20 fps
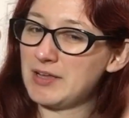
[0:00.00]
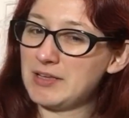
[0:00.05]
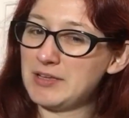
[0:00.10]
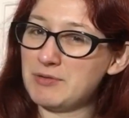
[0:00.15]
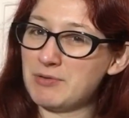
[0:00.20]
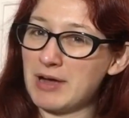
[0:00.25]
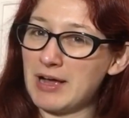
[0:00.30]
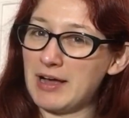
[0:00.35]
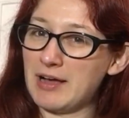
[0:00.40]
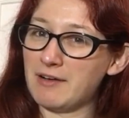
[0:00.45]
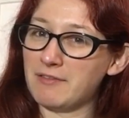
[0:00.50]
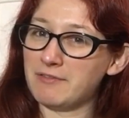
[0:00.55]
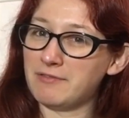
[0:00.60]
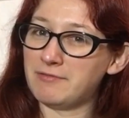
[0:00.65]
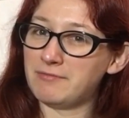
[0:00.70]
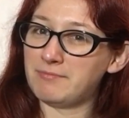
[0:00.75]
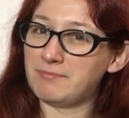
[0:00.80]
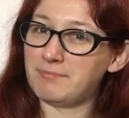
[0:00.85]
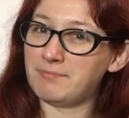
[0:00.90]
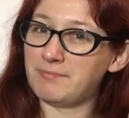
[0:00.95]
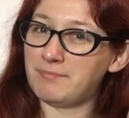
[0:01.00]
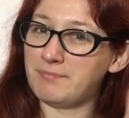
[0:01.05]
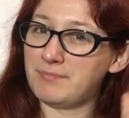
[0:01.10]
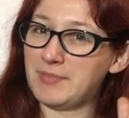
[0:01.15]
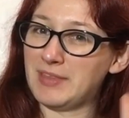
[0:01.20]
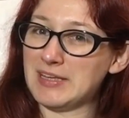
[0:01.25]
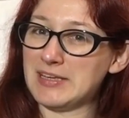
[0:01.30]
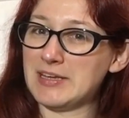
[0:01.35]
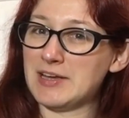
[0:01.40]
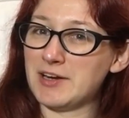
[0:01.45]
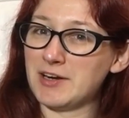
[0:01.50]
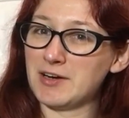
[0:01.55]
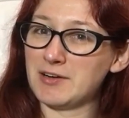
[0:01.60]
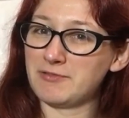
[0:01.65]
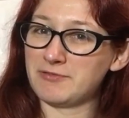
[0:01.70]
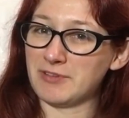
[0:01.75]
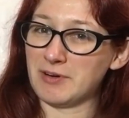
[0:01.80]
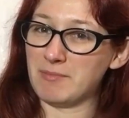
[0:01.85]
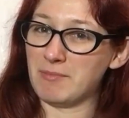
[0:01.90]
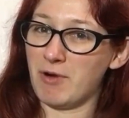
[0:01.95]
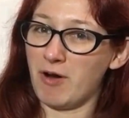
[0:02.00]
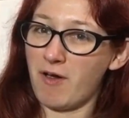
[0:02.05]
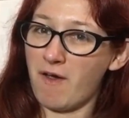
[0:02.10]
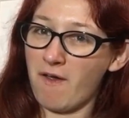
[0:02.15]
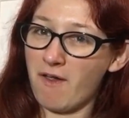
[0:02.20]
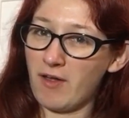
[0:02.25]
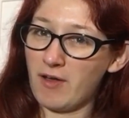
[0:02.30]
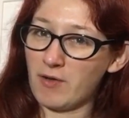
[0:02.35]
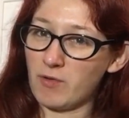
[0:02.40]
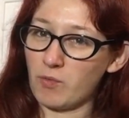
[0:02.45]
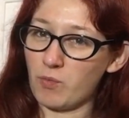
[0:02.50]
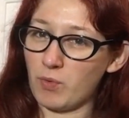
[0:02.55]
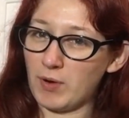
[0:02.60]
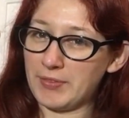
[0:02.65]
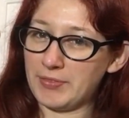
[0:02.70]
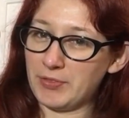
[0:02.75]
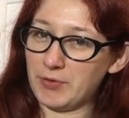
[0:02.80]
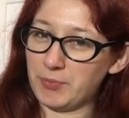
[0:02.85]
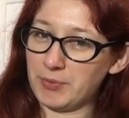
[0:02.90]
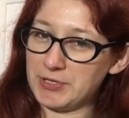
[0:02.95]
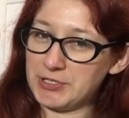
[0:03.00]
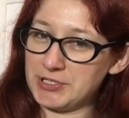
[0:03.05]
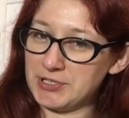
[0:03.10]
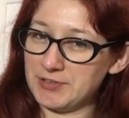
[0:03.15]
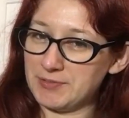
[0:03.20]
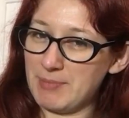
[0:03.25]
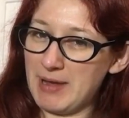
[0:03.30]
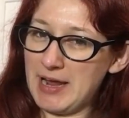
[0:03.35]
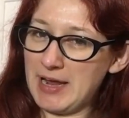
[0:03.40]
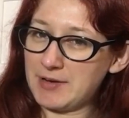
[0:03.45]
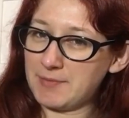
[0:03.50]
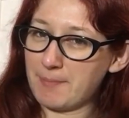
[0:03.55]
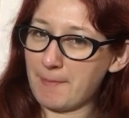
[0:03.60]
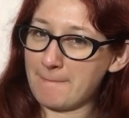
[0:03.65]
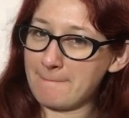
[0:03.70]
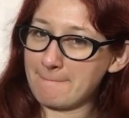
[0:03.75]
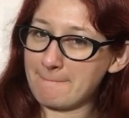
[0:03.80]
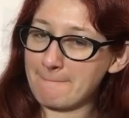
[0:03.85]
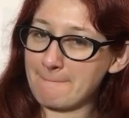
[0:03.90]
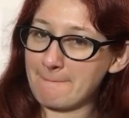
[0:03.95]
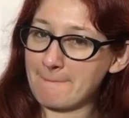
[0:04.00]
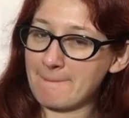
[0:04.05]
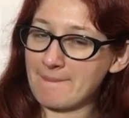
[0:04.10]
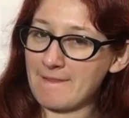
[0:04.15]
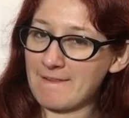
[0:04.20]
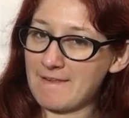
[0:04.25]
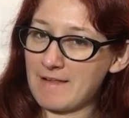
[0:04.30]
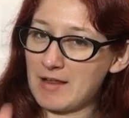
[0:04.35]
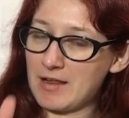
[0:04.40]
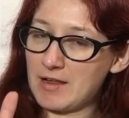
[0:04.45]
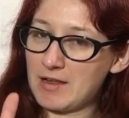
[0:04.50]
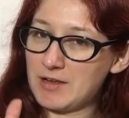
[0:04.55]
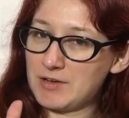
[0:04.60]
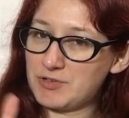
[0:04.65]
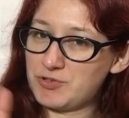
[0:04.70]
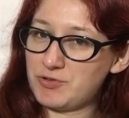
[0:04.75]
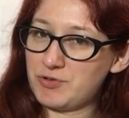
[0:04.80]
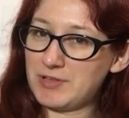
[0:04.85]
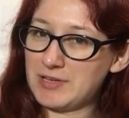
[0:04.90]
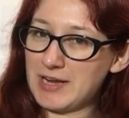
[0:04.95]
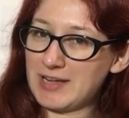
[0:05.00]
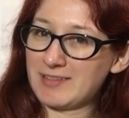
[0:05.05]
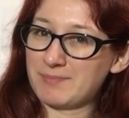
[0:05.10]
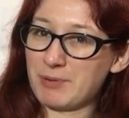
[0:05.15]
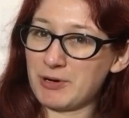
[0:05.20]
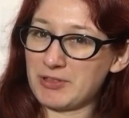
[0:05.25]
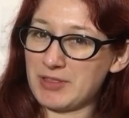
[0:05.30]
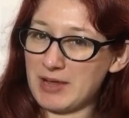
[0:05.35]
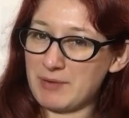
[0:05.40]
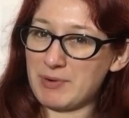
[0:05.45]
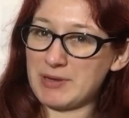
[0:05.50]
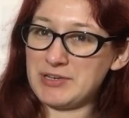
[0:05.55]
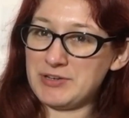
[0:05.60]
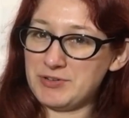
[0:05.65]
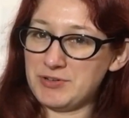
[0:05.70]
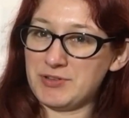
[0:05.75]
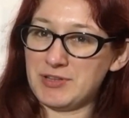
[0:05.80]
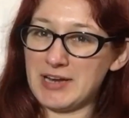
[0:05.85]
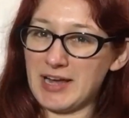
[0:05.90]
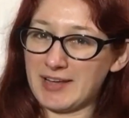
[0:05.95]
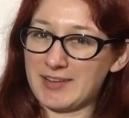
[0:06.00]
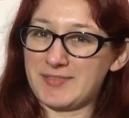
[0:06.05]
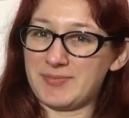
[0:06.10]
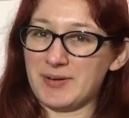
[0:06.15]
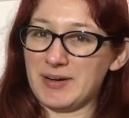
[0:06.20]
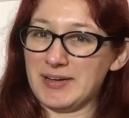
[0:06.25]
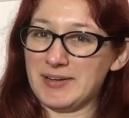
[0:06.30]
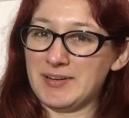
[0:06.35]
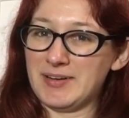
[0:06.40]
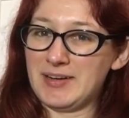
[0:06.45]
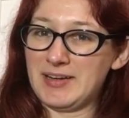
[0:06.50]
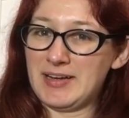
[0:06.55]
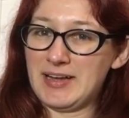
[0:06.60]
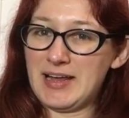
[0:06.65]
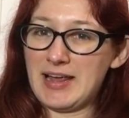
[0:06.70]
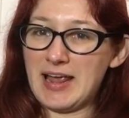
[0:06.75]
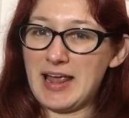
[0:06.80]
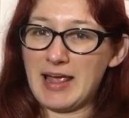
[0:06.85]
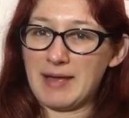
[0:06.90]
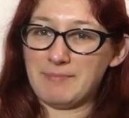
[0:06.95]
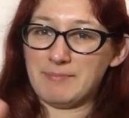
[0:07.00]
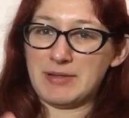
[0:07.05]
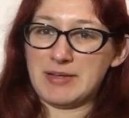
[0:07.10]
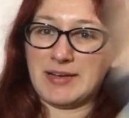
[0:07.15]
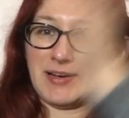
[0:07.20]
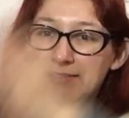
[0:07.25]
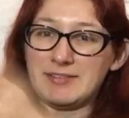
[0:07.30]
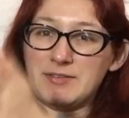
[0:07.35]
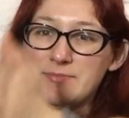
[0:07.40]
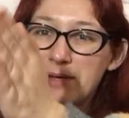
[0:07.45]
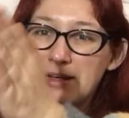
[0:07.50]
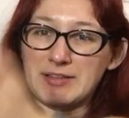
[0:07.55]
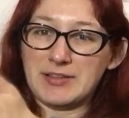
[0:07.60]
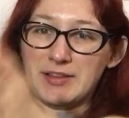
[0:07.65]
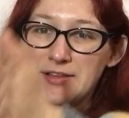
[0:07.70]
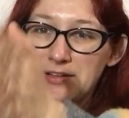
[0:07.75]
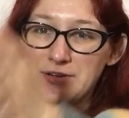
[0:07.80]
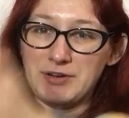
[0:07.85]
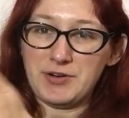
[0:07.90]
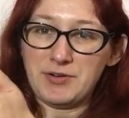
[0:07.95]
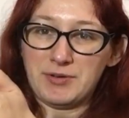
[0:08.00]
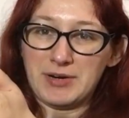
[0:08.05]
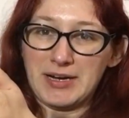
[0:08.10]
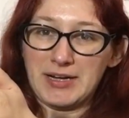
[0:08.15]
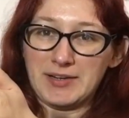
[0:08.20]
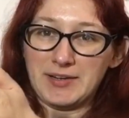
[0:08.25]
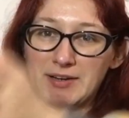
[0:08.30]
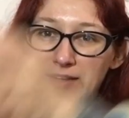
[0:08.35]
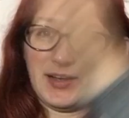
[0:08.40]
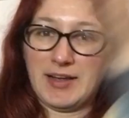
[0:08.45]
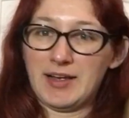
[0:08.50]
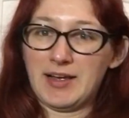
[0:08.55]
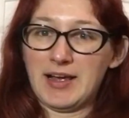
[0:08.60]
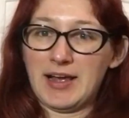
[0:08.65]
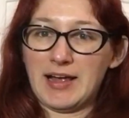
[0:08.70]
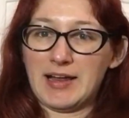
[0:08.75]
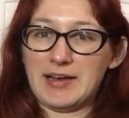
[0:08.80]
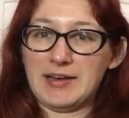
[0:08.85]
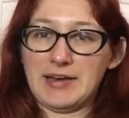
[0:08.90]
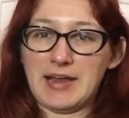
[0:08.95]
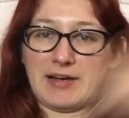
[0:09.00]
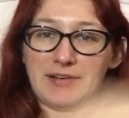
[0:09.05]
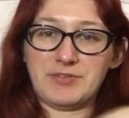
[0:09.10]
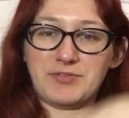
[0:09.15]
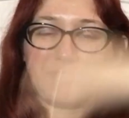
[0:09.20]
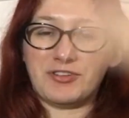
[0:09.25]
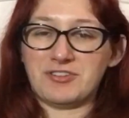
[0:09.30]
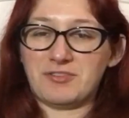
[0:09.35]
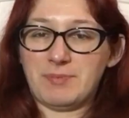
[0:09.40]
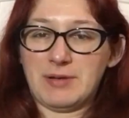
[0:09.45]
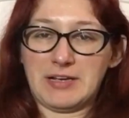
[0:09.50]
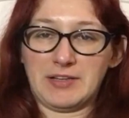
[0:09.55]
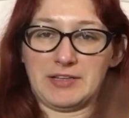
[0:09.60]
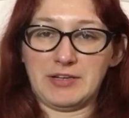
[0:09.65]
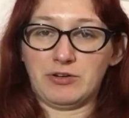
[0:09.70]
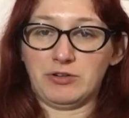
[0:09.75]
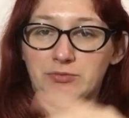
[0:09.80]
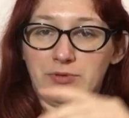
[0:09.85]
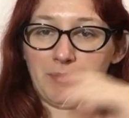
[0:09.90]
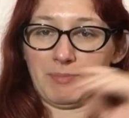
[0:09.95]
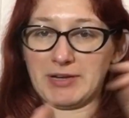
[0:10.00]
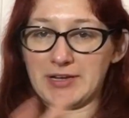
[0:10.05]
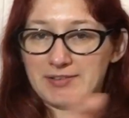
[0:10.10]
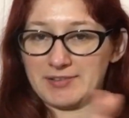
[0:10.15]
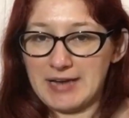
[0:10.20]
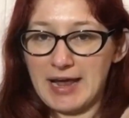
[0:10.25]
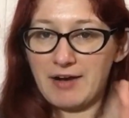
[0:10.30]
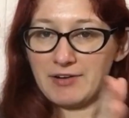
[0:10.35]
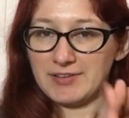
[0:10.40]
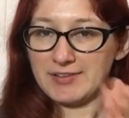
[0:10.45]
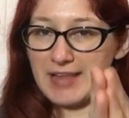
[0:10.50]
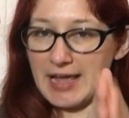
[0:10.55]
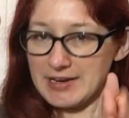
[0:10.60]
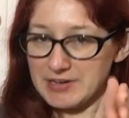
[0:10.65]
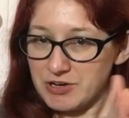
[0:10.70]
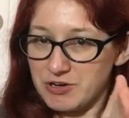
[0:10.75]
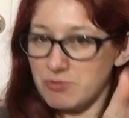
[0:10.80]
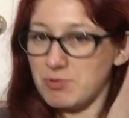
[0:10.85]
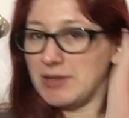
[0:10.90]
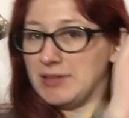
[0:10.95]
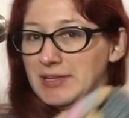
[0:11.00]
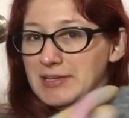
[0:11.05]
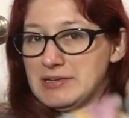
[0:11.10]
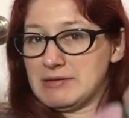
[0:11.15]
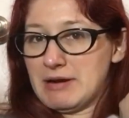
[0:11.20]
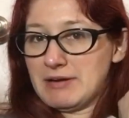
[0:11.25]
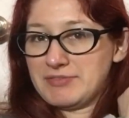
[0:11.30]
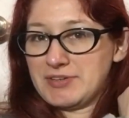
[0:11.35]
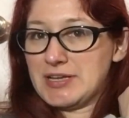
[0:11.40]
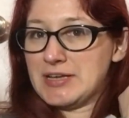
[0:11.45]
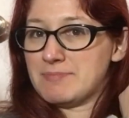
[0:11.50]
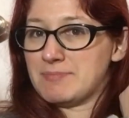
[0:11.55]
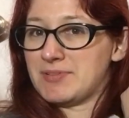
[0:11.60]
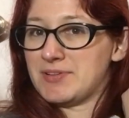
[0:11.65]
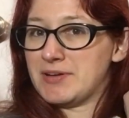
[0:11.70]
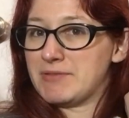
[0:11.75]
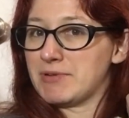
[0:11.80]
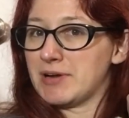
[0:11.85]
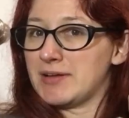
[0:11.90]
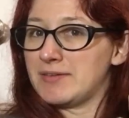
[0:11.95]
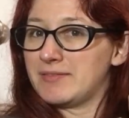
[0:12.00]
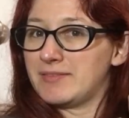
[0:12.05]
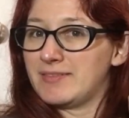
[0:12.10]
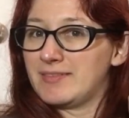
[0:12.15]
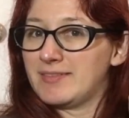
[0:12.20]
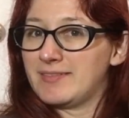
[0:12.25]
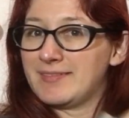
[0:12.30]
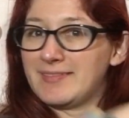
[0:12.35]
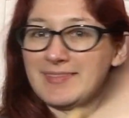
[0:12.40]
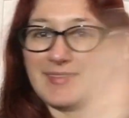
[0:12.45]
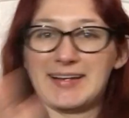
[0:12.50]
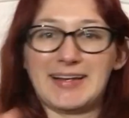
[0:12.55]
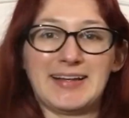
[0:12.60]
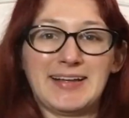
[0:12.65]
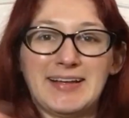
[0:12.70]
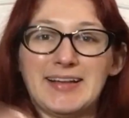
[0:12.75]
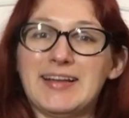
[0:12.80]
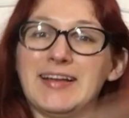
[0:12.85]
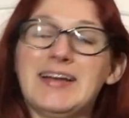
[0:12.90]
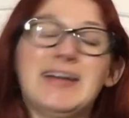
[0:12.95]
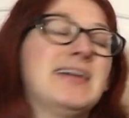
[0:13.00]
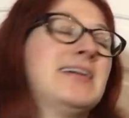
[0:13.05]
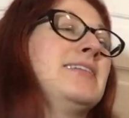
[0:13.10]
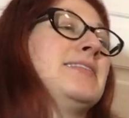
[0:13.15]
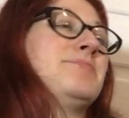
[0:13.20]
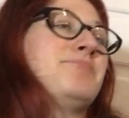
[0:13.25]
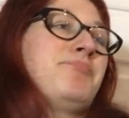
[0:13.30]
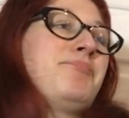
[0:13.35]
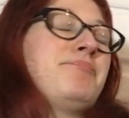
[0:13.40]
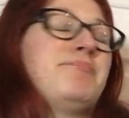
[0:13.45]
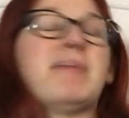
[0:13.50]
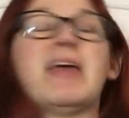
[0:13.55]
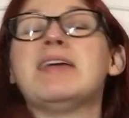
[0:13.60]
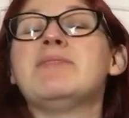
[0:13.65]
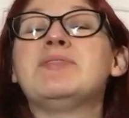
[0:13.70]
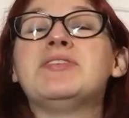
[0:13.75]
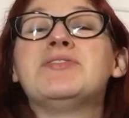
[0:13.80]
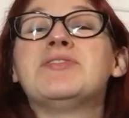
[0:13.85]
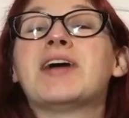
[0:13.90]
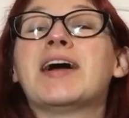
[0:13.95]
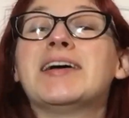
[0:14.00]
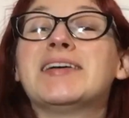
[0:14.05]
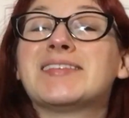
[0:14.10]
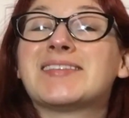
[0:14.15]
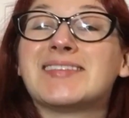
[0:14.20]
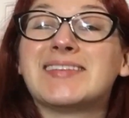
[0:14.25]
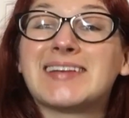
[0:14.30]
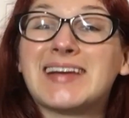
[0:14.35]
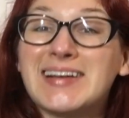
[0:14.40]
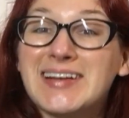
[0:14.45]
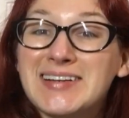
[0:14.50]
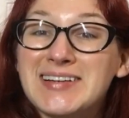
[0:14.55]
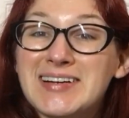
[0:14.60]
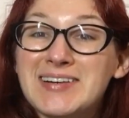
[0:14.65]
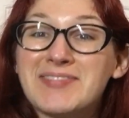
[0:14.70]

you have the year from when the wish is made to the next birthday when you do the next one. And because you made the new one, now you can speak at the old one, because now it's that new one that you have to keep secret. Maybe you guys look at it